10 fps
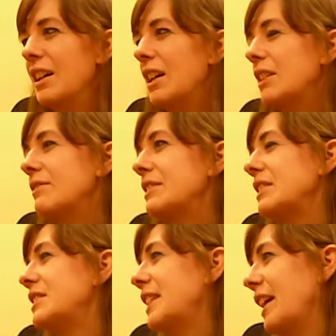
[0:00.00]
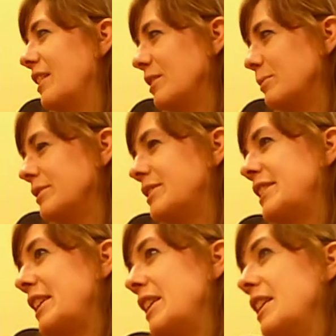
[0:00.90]
Oh, it was a terrible
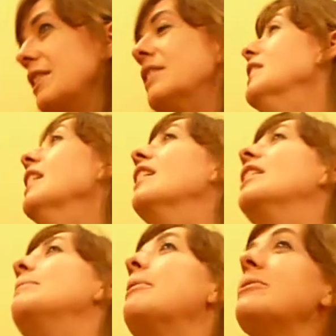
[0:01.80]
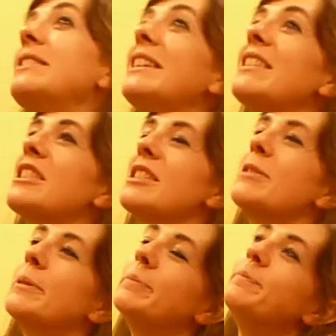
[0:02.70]
team. Mostly I
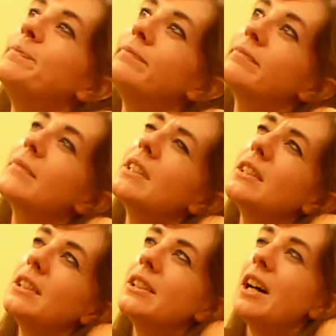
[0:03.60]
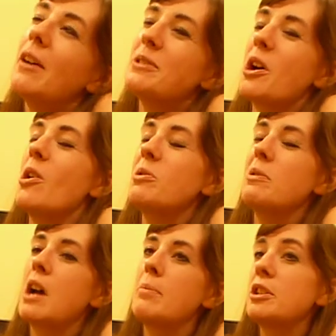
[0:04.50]
just was also
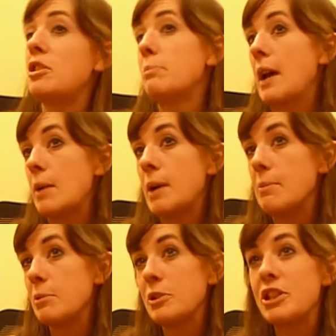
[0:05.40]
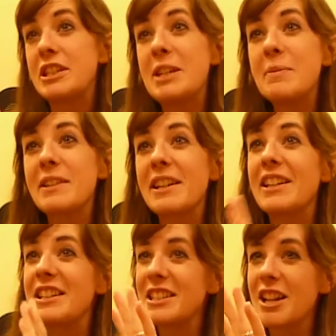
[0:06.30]
a competition bagpiper, which seems it
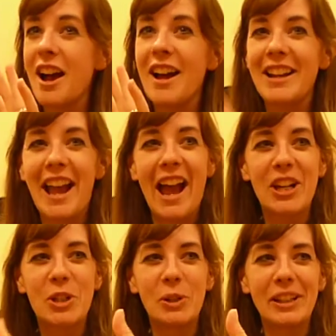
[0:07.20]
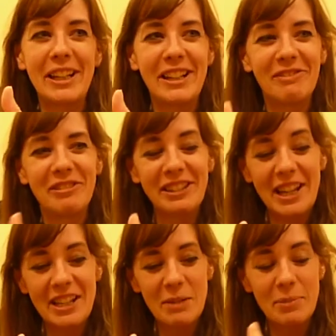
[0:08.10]
is not actually
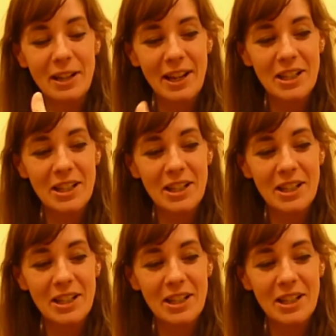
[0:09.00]
related, but I